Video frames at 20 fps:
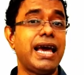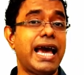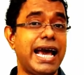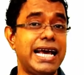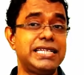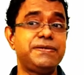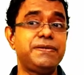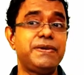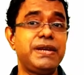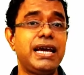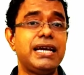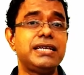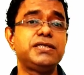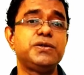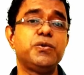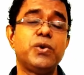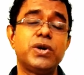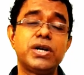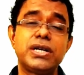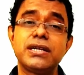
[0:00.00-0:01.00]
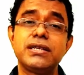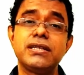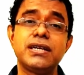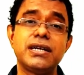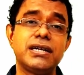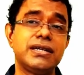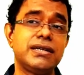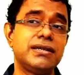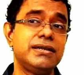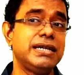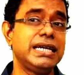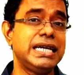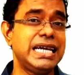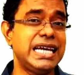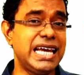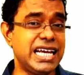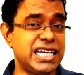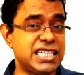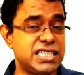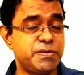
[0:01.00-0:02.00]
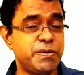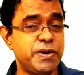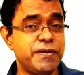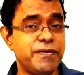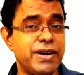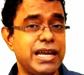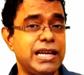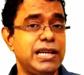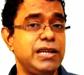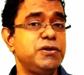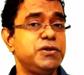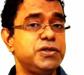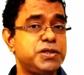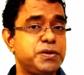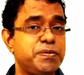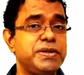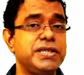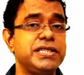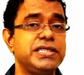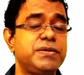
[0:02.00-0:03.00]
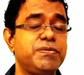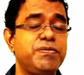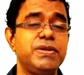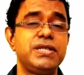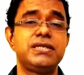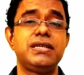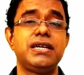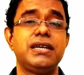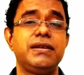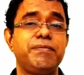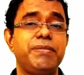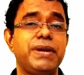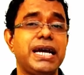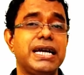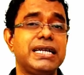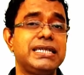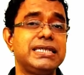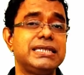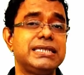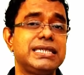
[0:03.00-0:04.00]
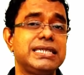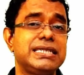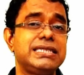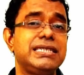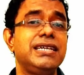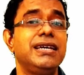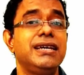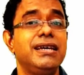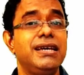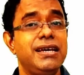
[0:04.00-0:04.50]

as well as what are the XP values, principles and practices.